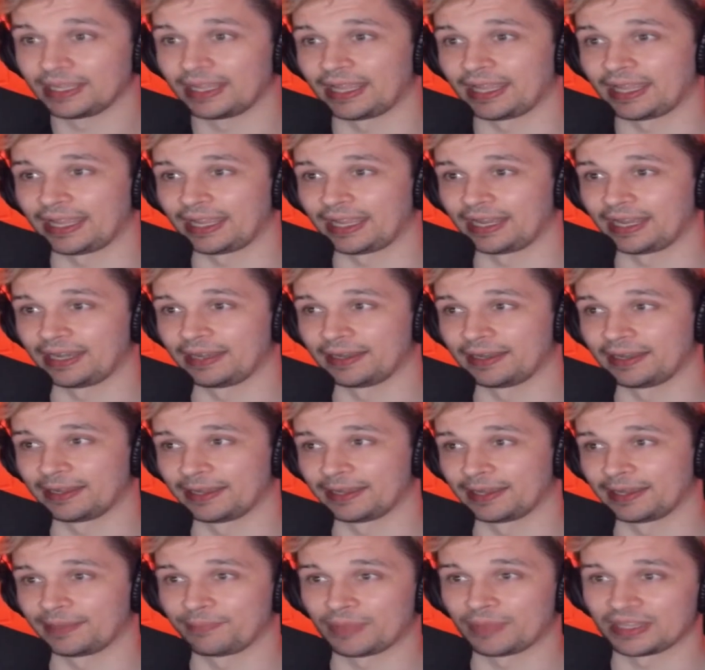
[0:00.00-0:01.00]
And
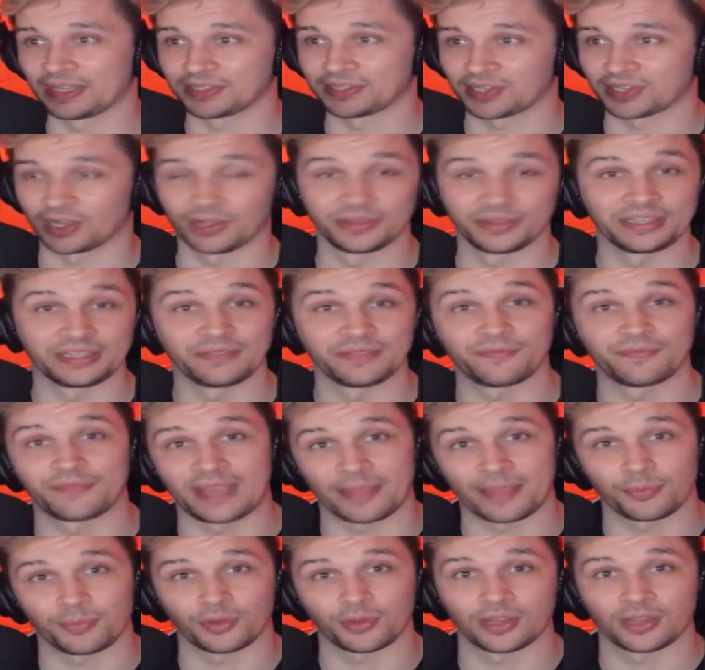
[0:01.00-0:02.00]
it's called The
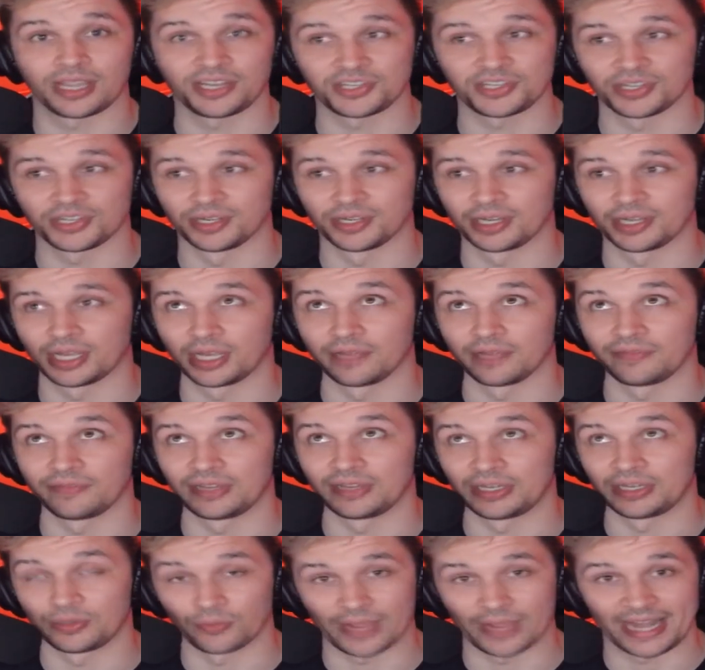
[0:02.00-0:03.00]
Fabrication of an
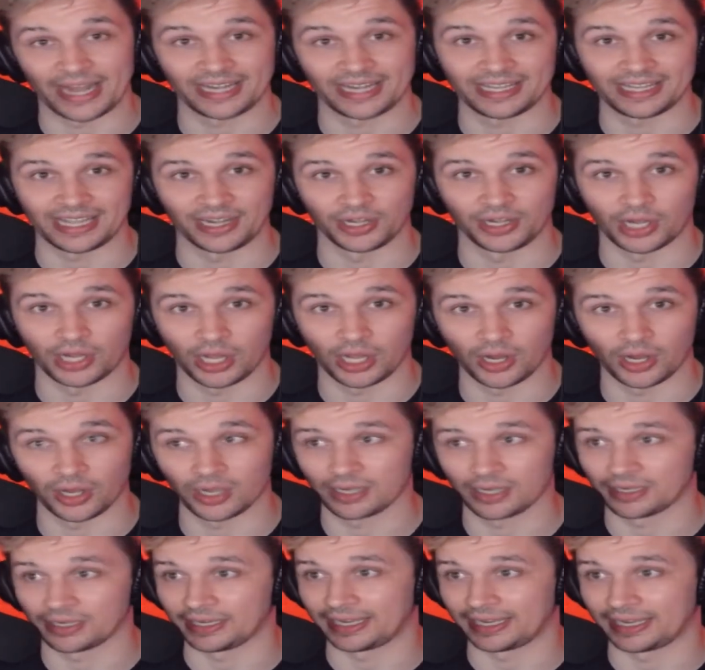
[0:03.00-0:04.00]
Eradicated
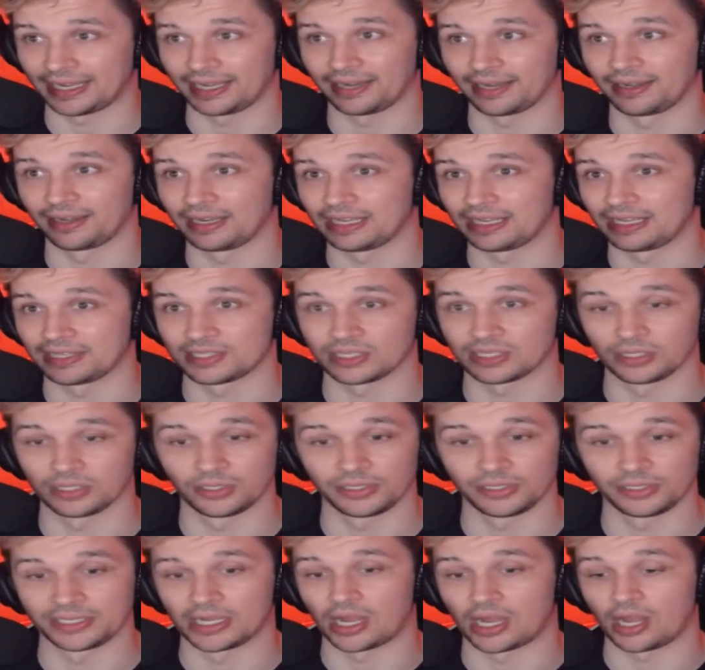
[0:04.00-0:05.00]
Heart, and it's
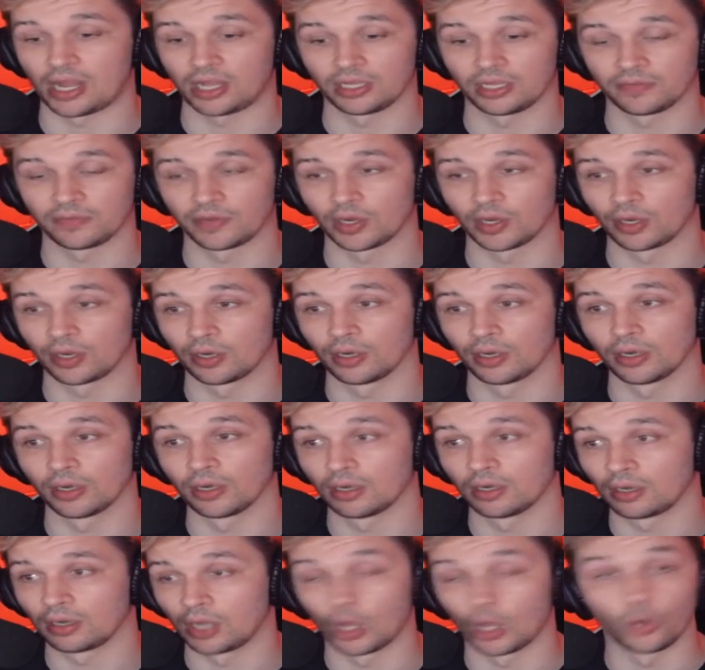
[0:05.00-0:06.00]
literally all of her
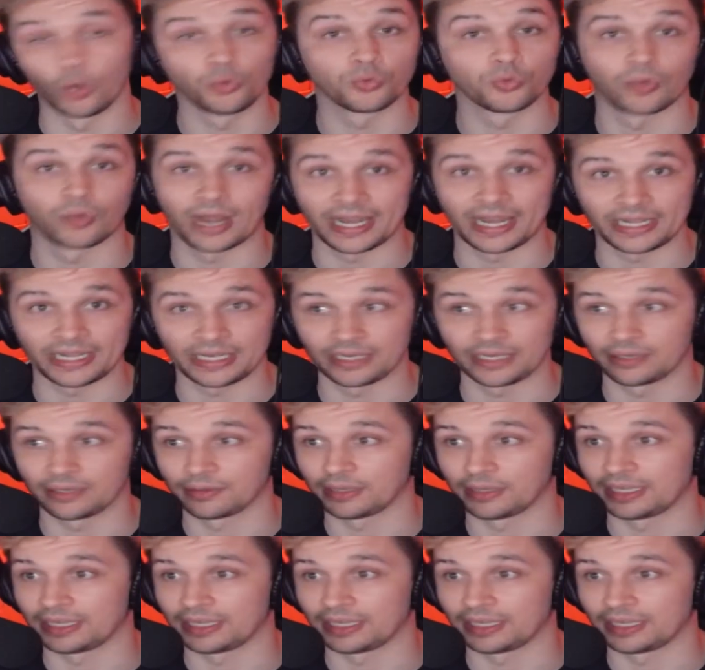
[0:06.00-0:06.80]
own writing.